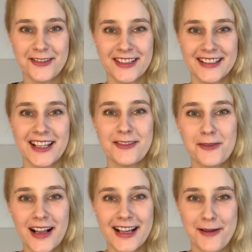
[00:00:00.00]
everyone and
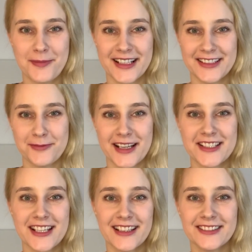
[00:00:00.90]
welcome back to my
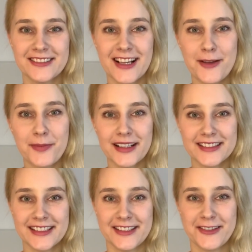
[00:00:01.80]
channel, A
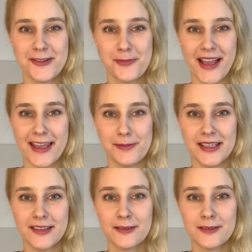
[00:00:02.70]
Multilingual Baby.